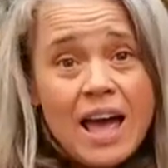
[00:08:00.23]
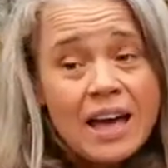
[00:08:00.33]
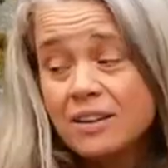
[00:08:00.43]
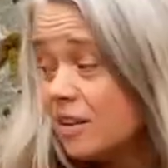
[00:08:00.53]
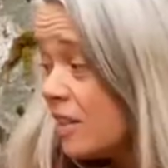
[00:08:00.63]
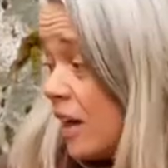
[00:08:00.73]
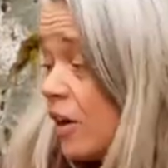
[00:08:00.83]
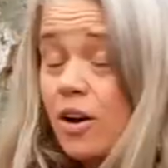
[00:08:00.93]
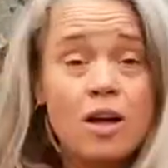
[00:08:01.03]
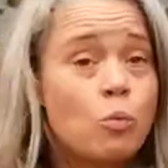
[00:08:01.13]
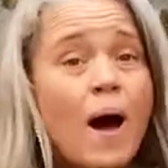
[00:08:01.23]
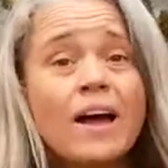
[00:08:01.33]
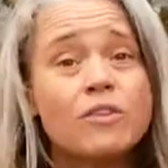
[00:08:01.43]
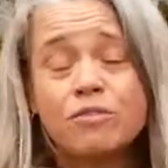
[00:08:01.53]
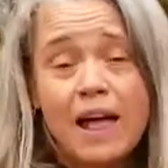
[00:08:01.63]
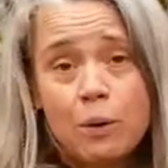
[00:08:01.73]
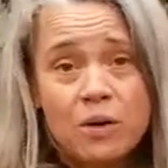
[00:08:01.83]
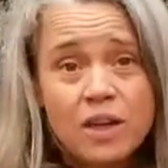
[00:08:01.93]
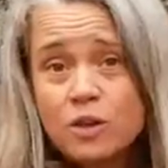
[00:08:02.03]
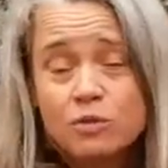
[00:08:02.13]
and they're a wildflower
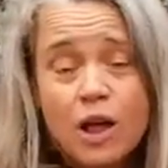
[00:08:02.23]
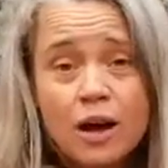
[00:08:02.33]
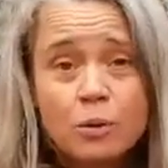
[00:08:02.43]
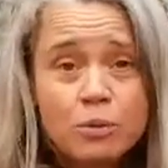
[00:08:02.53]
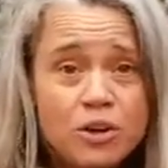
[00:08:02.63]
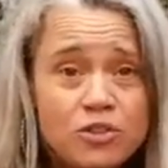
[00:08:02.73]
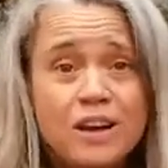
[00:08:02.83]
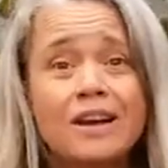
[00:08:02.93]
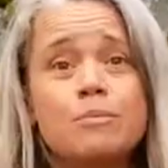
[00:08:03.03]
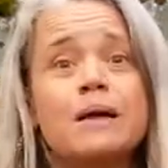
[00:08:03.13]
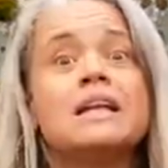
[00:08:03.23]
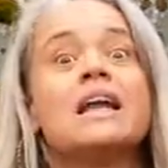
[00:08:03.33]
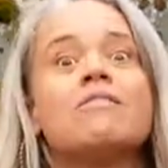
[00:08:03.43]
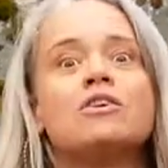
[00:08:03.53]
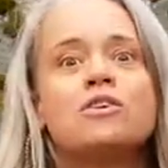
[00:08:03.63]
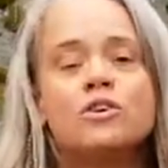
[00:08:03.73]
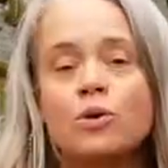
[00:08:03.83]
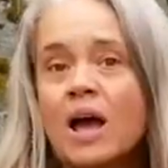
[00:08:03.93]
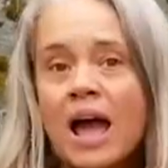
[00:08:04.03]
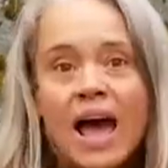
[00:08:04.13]
that you've long appreciated but never knew
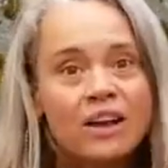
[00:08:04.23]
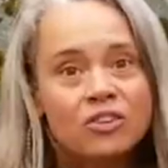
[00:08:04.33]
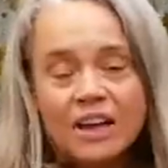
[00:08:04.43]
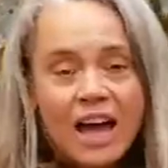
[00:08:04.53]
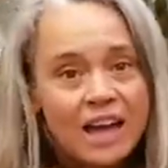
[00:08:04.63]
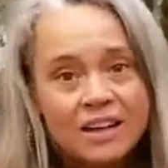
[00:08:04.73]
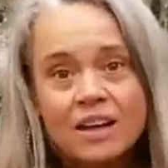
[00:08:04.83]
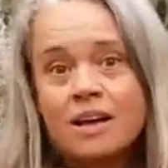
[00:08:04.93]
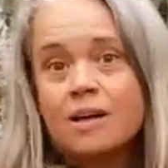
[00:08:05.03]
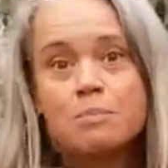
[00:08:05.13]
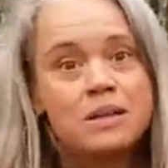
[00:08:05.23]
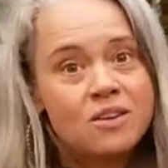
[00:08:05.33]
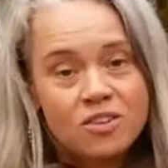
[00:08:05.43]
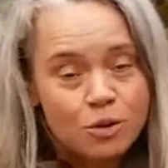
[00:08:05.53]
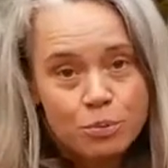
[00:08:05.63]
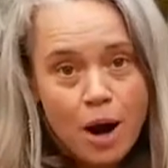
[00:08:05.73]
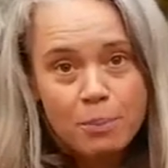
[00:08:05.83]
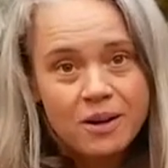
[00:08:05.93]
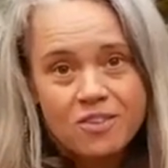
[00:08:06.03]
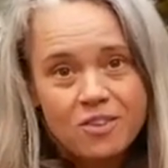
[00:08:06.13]
actually had medicinal
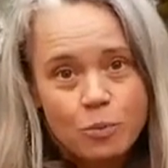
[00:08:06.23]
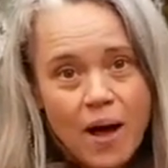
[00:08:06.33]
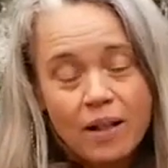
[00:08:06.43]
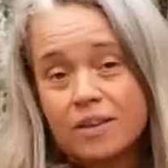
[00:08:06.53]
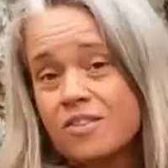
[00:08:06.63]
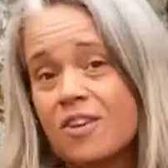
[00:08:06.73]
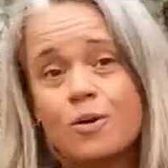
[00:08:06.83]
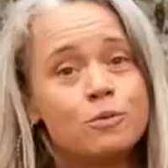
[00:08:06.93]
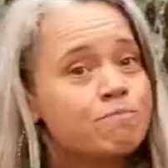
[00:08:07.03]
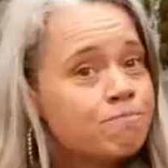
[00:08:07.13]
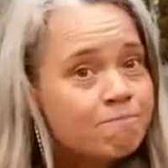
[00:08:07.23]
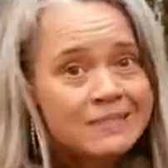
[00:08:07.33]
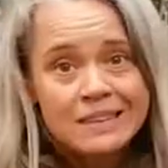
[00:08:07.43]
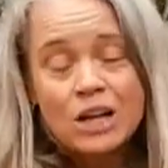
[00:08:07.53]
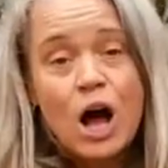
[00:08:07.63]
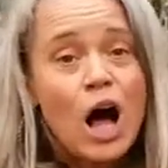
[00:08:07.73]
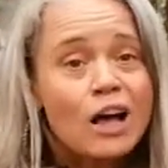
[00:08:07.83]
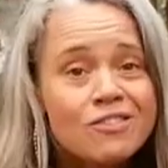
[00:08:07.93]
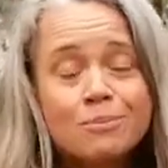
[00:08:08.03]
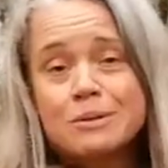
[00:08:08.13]
properties as well. So
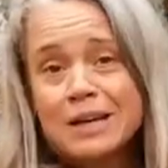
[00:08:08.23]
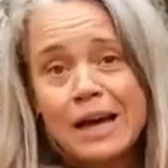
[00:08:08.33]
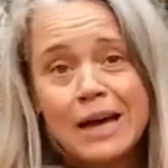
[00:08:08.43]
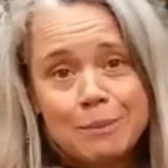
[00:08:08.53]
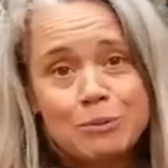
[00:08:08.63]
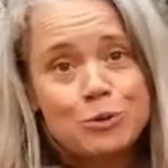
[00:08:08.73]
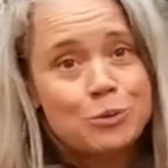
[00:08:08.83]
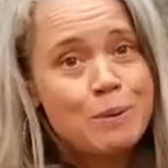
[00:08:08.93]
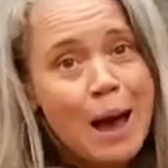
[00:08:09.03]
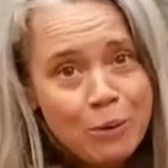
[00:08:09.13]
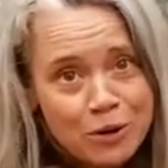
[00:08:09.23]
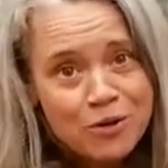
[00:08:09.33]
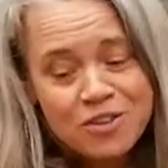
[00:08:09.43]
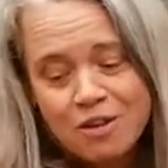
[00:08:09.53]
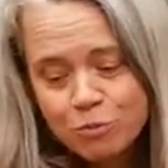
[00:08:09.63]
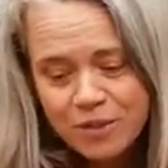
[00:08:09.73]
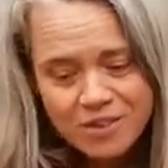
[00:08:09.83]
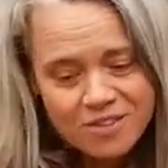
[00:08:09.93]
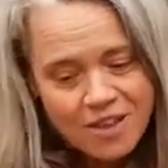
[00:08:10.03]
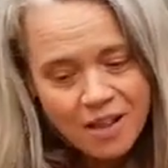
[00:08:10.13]
awesome time to empower yourself with
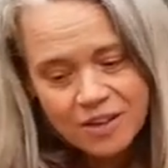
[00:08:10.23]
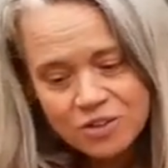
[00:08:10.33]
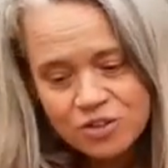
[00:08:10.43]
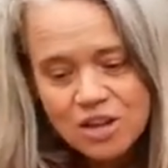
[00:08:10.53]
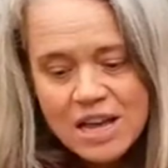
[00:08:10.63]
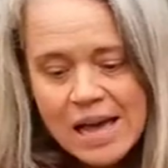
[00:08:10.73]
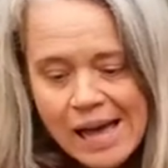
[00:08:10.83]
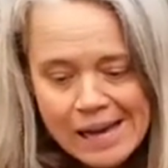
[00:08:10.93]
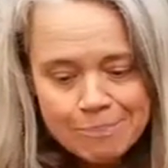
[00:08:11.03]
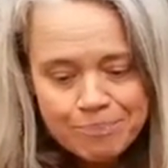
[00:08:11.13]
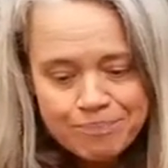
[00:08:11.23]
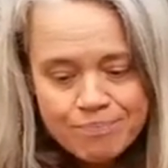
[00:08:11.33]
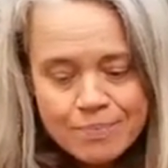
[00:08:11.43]
this knowledge. Um,